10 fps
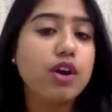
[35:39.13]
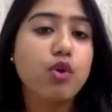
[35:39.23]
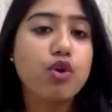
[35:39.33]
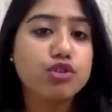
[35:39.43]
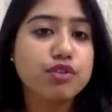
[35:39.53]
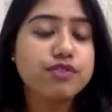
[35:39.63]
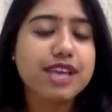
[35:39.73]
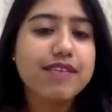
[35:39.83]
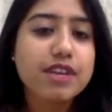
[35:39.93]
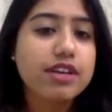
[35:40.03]
course of
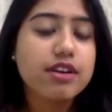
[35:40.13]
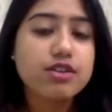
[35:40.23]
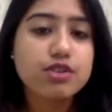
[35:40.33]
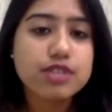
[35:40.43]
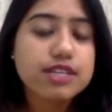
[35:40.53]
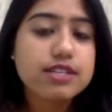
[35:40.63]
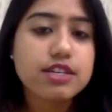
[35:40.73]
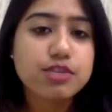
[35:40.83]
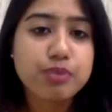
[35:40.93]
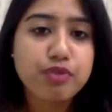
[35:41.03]
7 years or 6
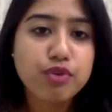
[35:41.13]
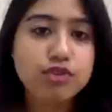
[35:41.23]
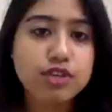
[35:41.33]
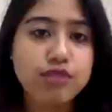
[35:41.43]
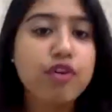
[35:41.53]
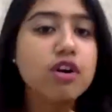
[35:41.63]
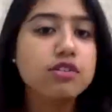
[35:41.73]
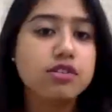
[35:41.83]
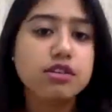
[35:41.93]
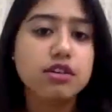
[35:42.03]
years before the
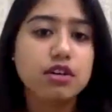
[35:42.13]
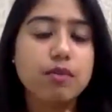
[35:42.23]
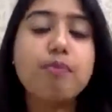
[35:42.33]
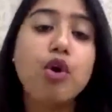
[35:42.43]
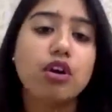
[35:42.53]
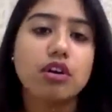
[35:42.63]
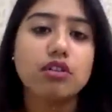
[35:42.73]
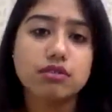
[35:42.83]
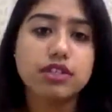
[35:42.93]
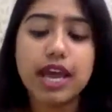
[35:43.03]
first book
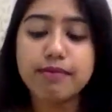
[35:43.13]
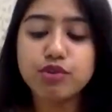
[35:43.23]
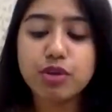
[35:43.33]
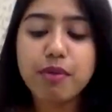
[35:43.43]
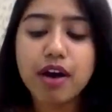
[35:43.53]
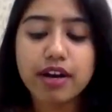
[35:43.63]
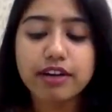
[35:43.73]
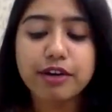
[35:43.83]
came to the market.